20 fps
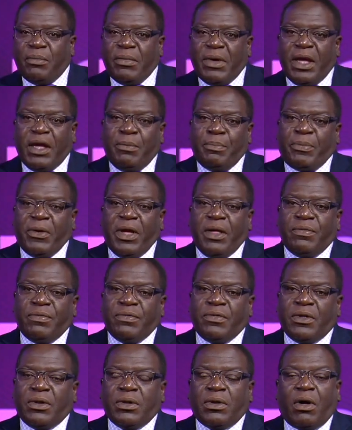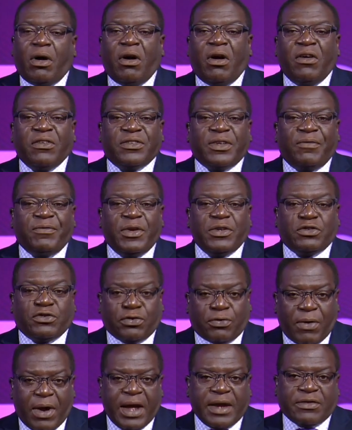may bend the laws of
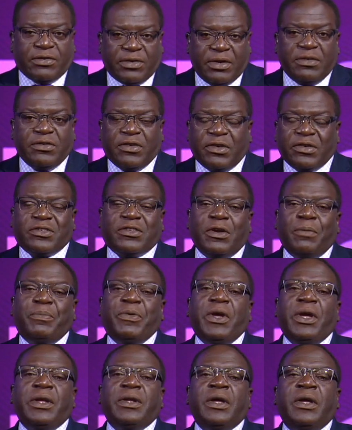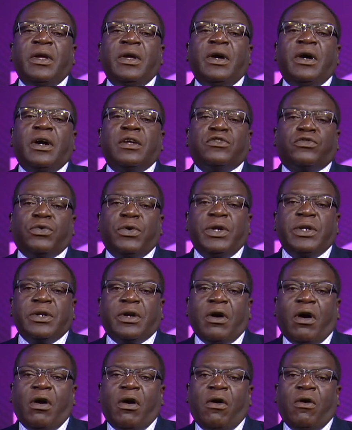attraction just a bit. A
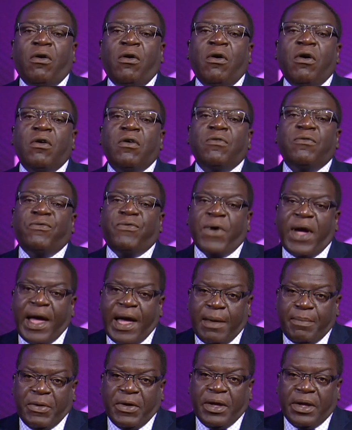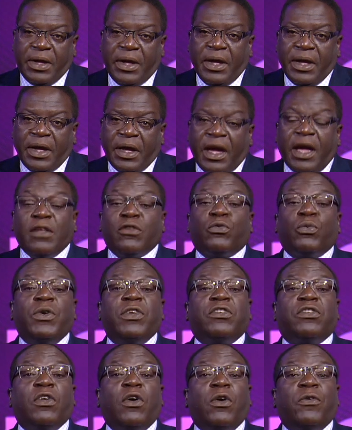trend called vabbing has
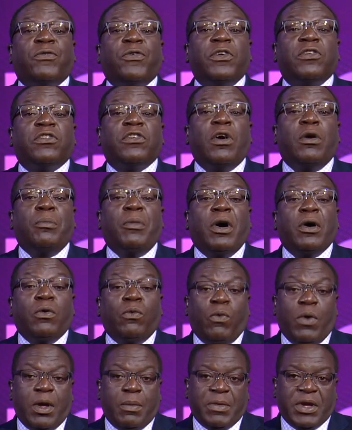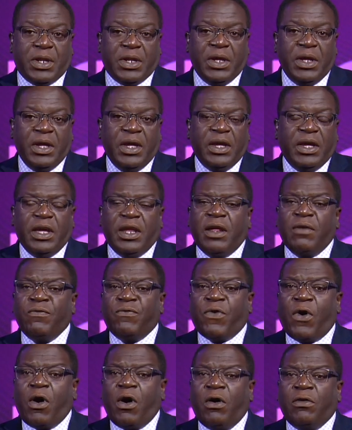resurfaced among women. It
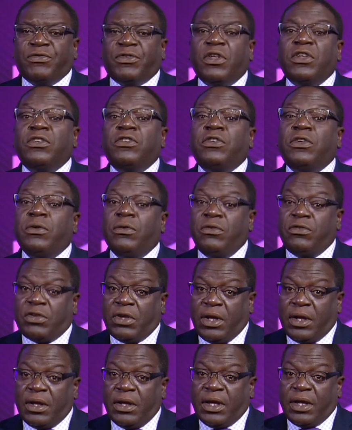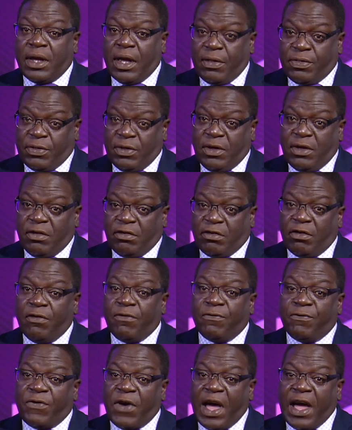involves using, get this,
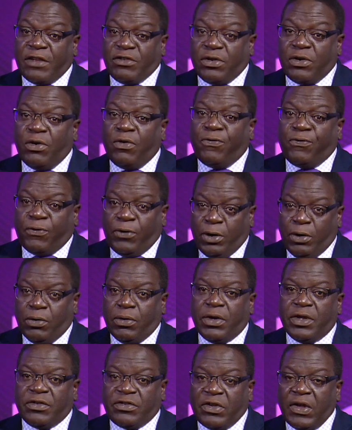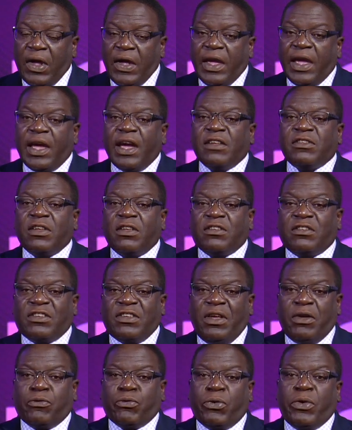vaginal fluids as a
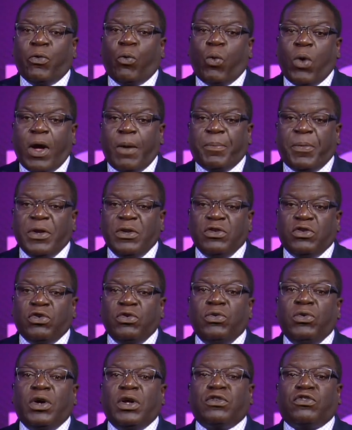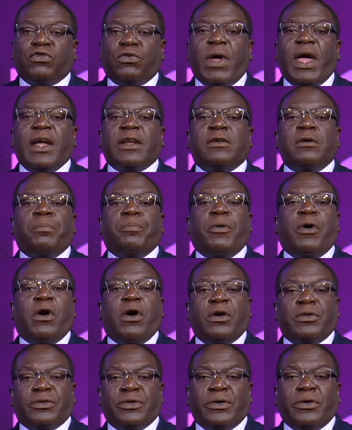secret weapon to attract a
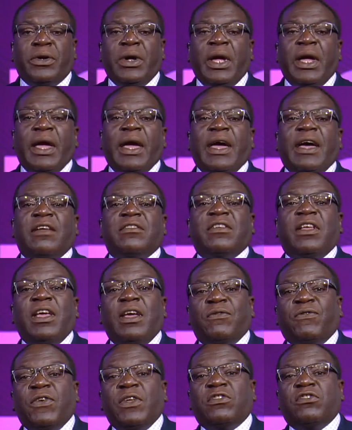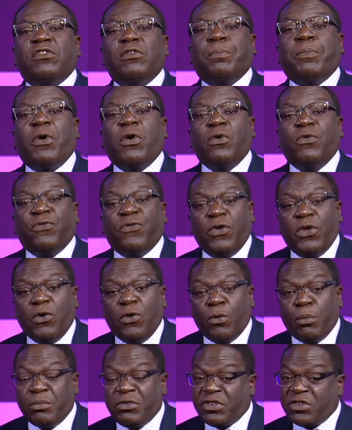partner, as if it's a
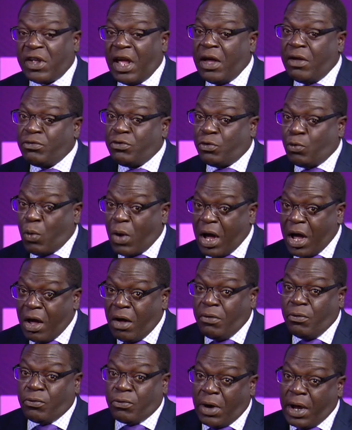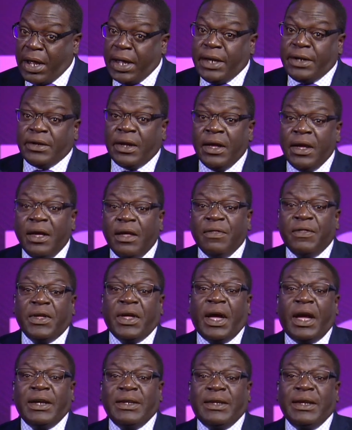perfume. Sounds wild, right?
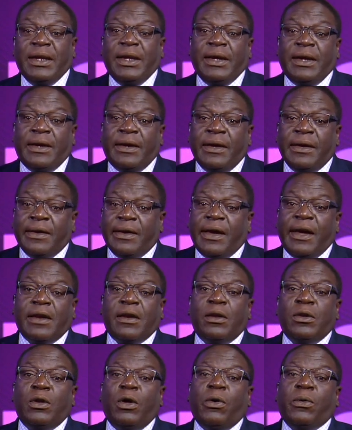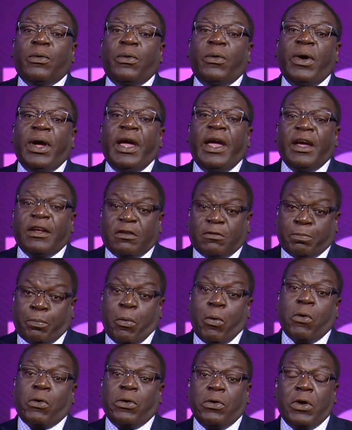The idea had a local
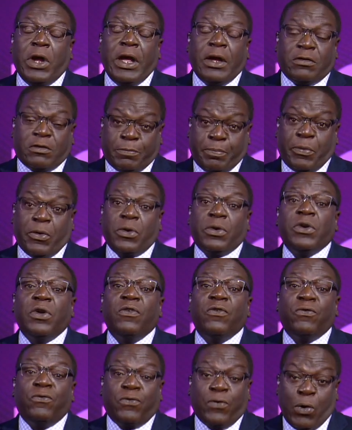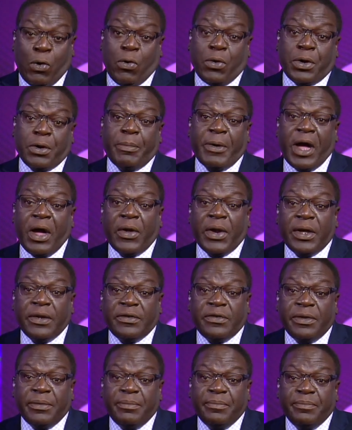expert, expert floored about it.